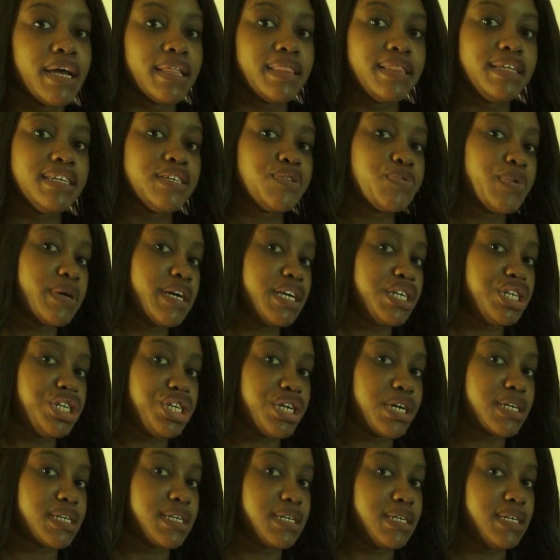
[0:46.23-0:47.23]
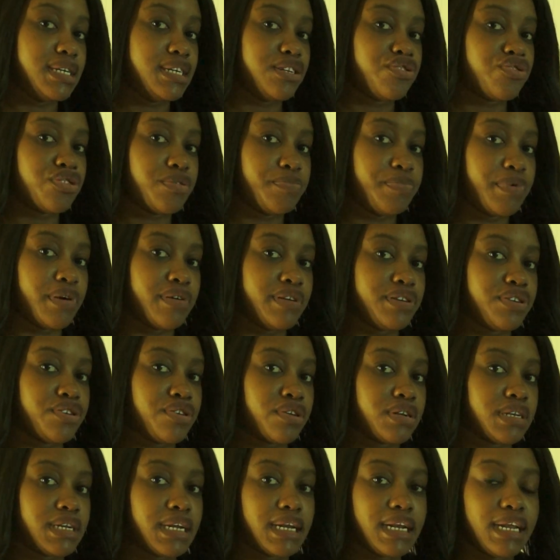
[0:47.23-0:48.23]
These were injected
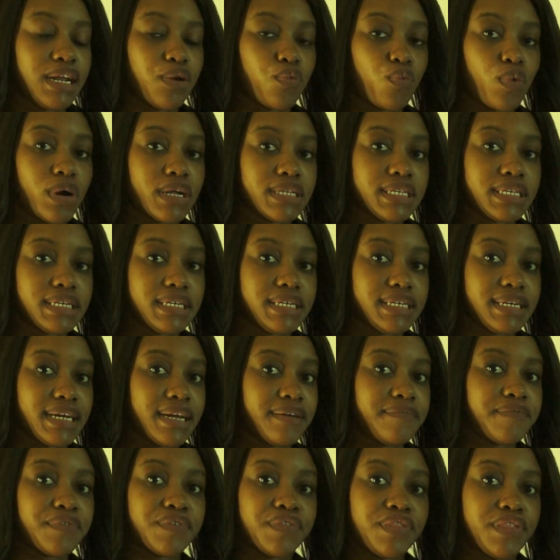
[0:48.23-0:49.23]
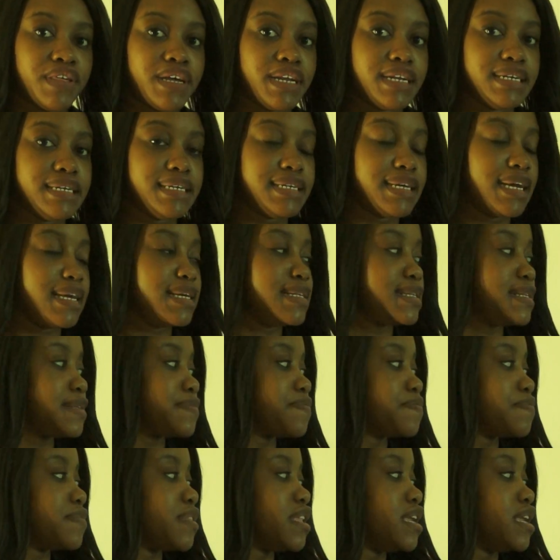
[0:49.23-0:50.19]
intraperitoneally once a day for 30 days.